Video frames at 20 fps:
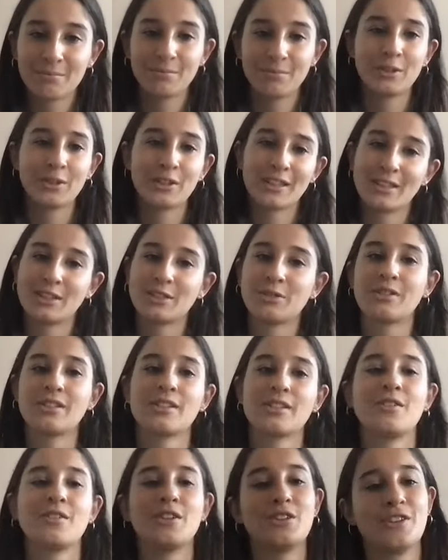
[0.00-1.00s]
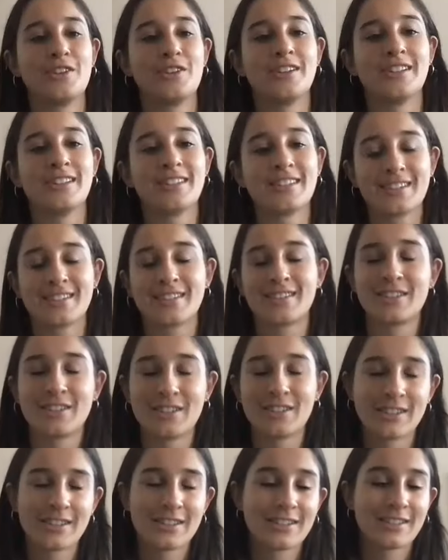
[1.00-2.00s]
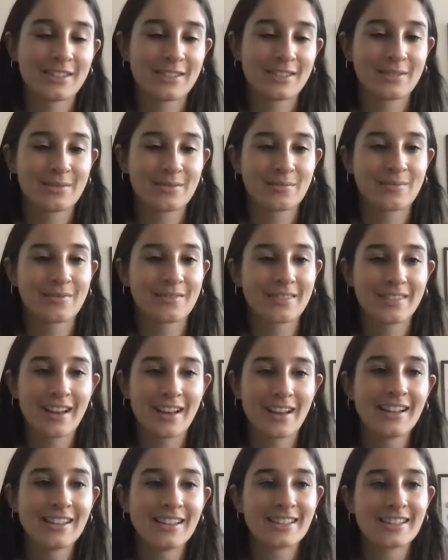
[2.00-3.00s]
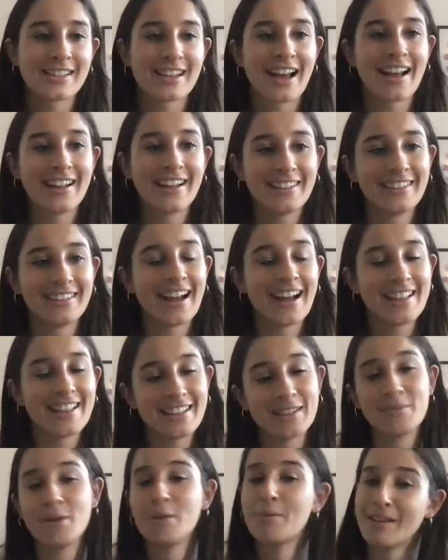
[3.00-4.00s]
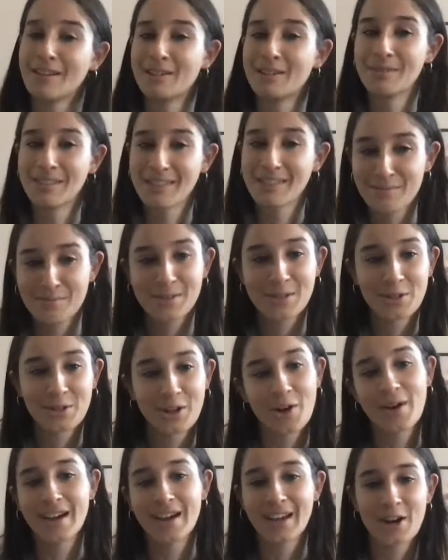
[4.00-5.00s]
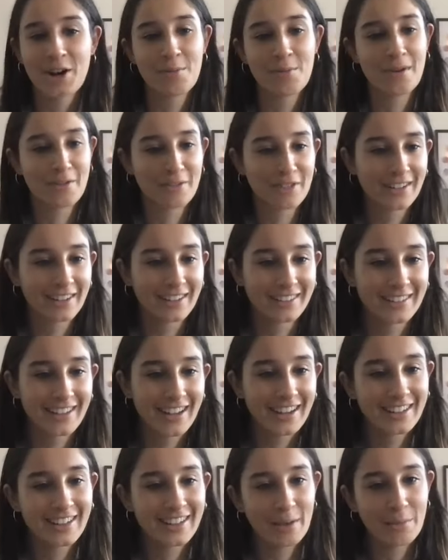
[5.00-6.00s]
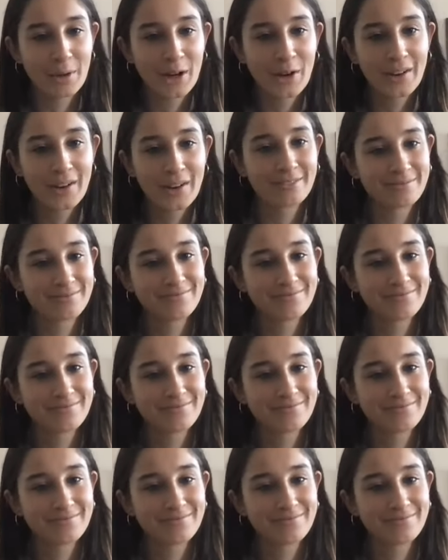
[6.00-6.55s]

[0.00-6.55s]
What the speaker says: looking towards the future is just I think the momentum is still going, and I hope everyone can keep it going.